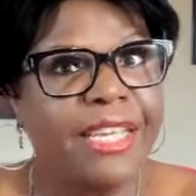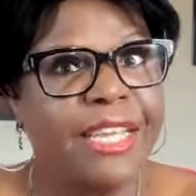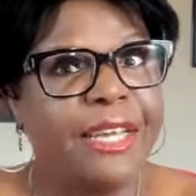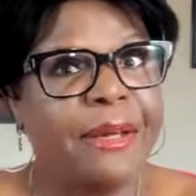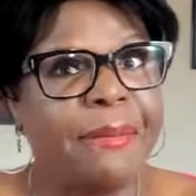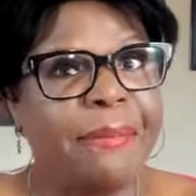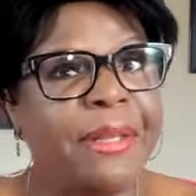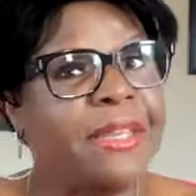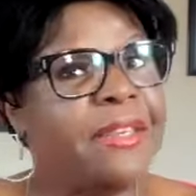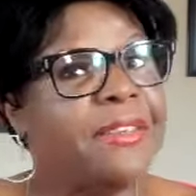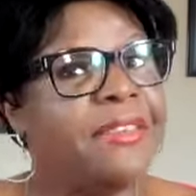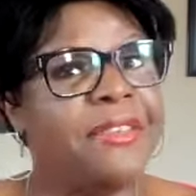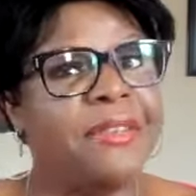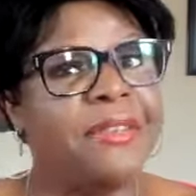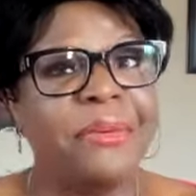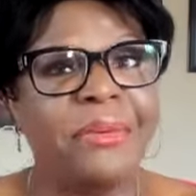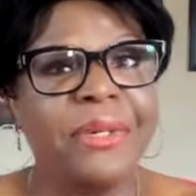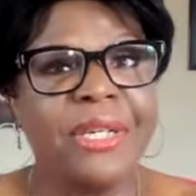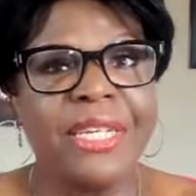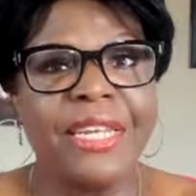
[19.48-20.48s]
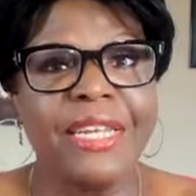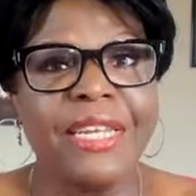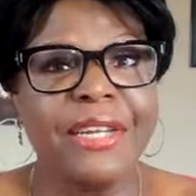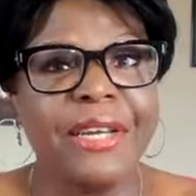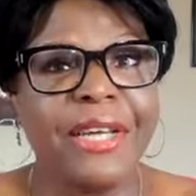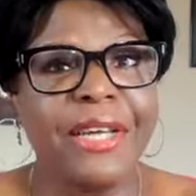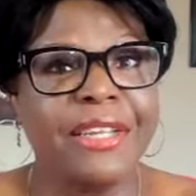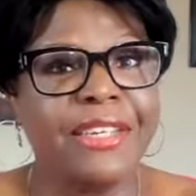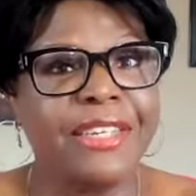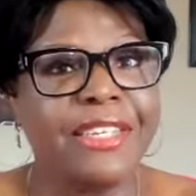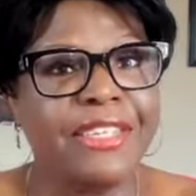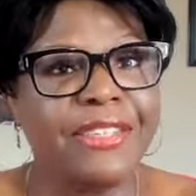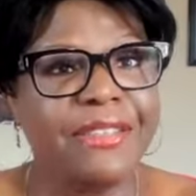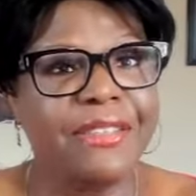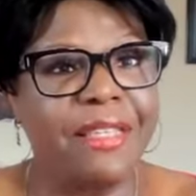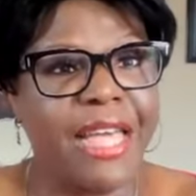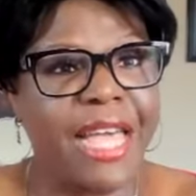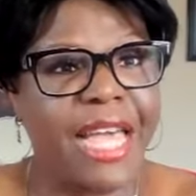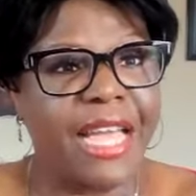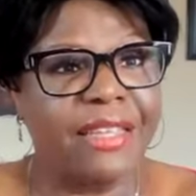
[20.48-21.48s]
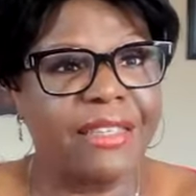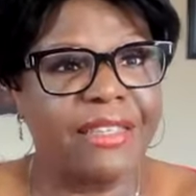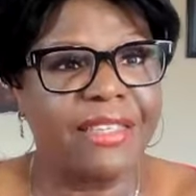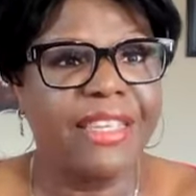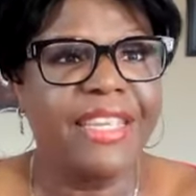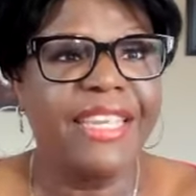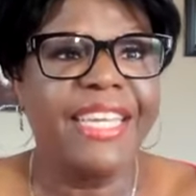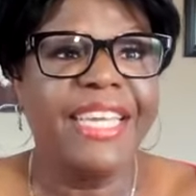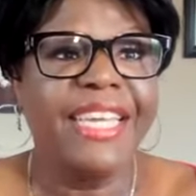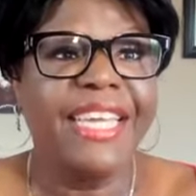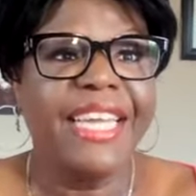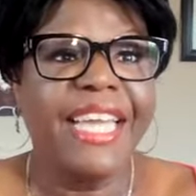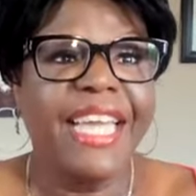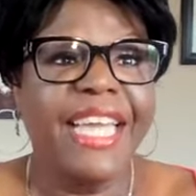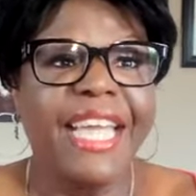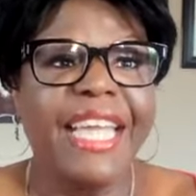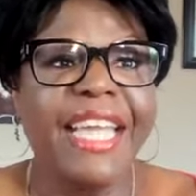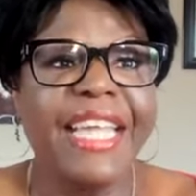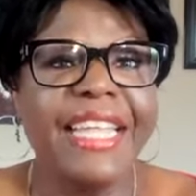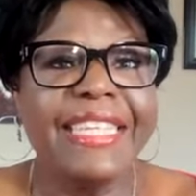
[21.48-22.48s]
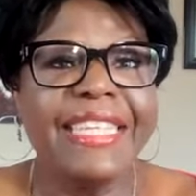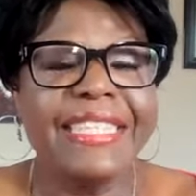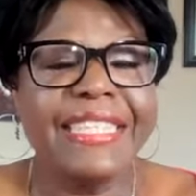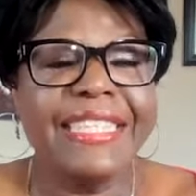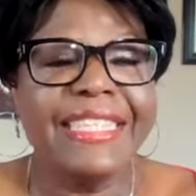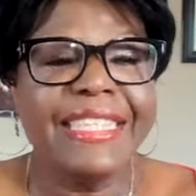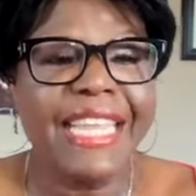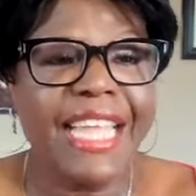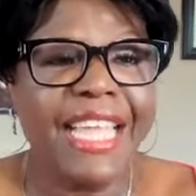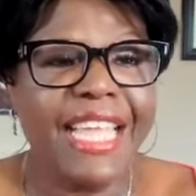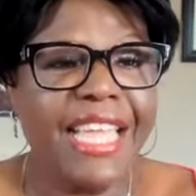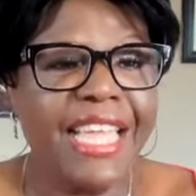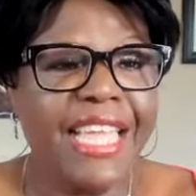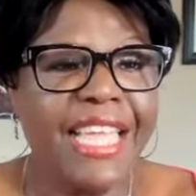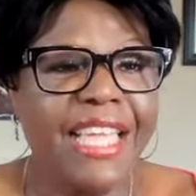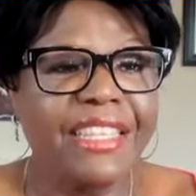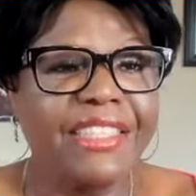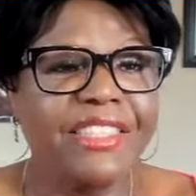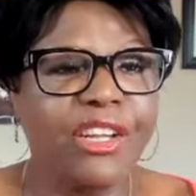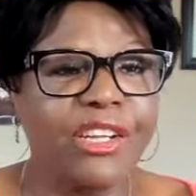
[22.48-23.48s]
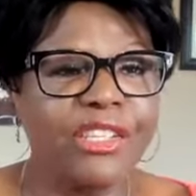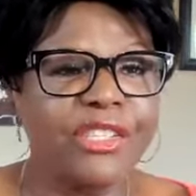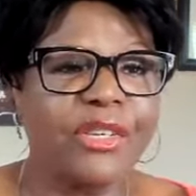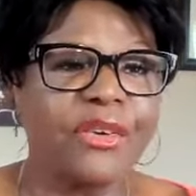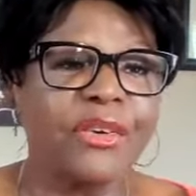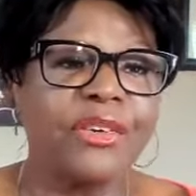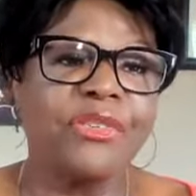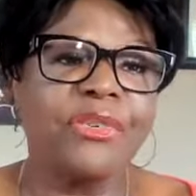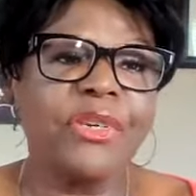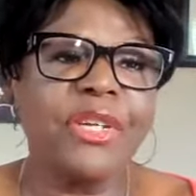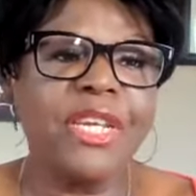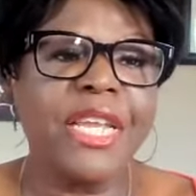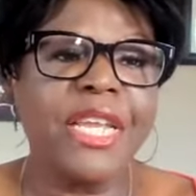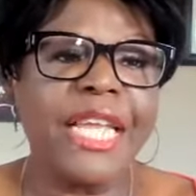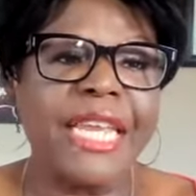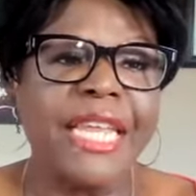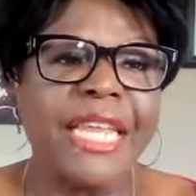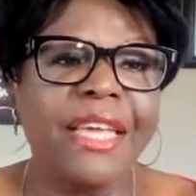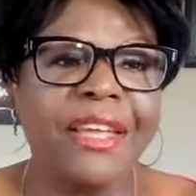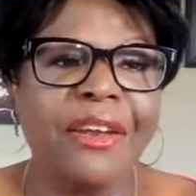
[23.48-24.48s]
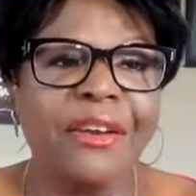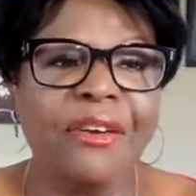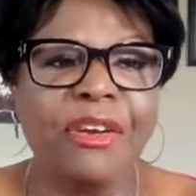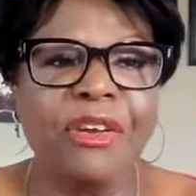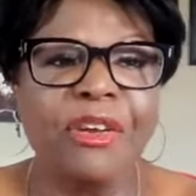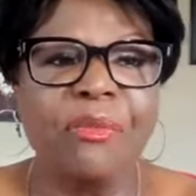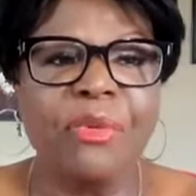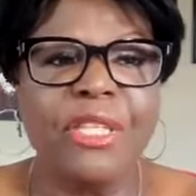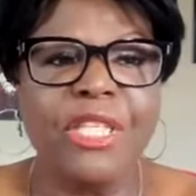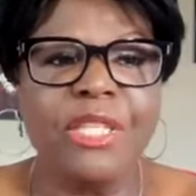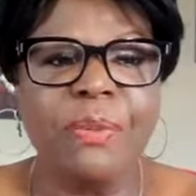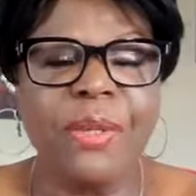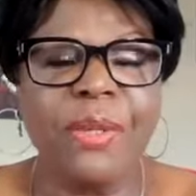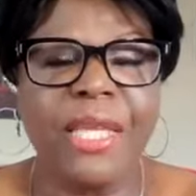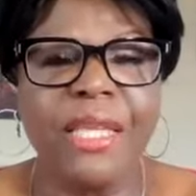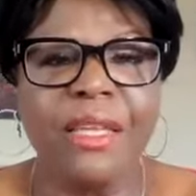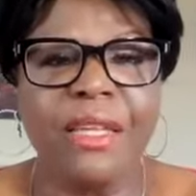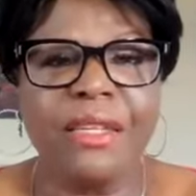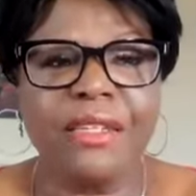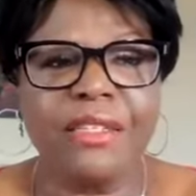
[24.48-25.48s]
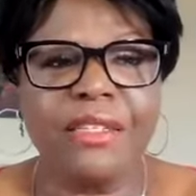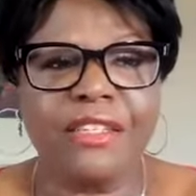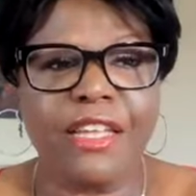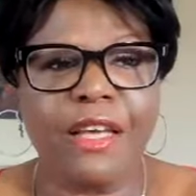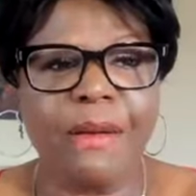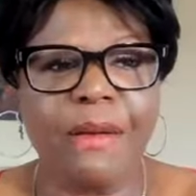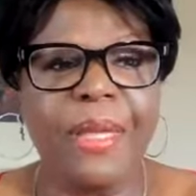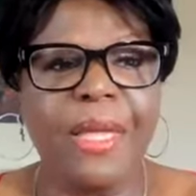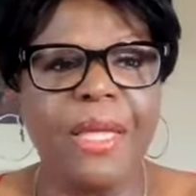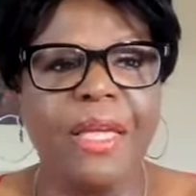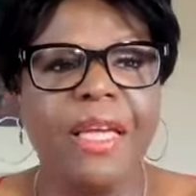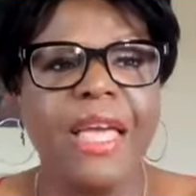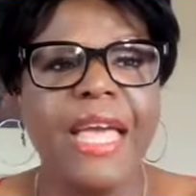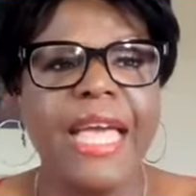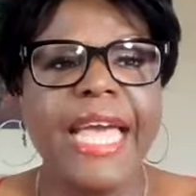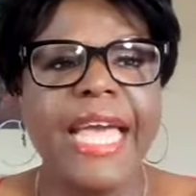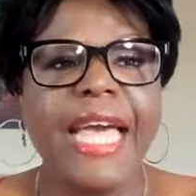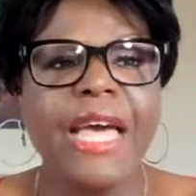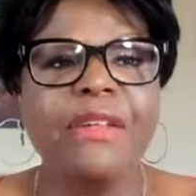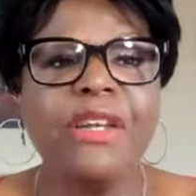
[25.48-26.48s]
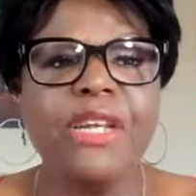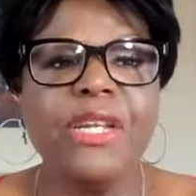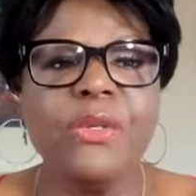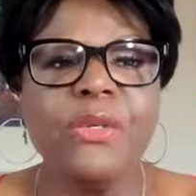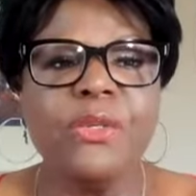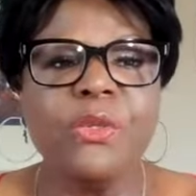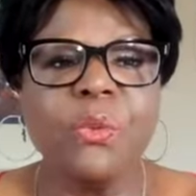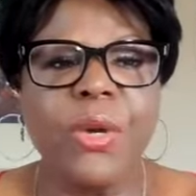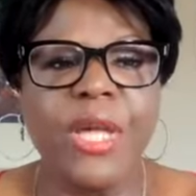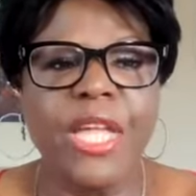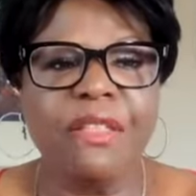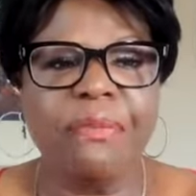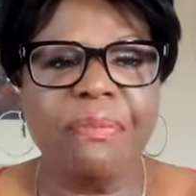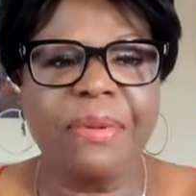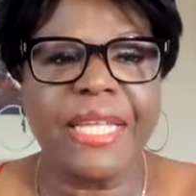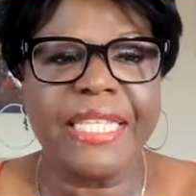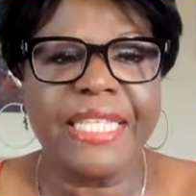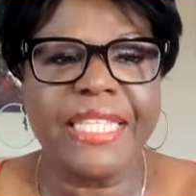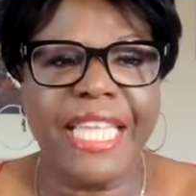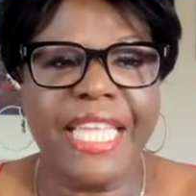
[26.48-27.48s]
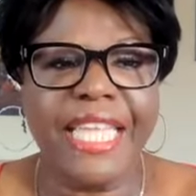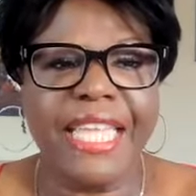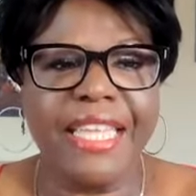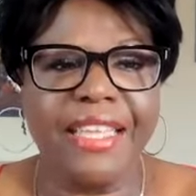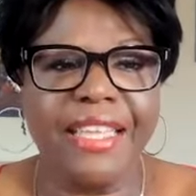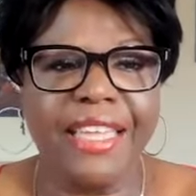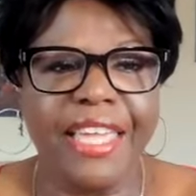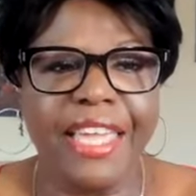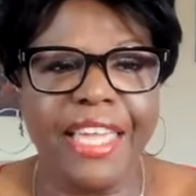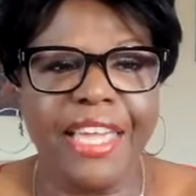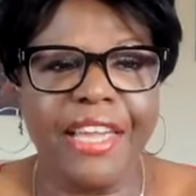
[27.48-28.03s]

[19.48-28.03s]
How many of you want to know how to do that? And today, Dr. Katrina and I are going to be speaking on the topic, how to lose weight by taking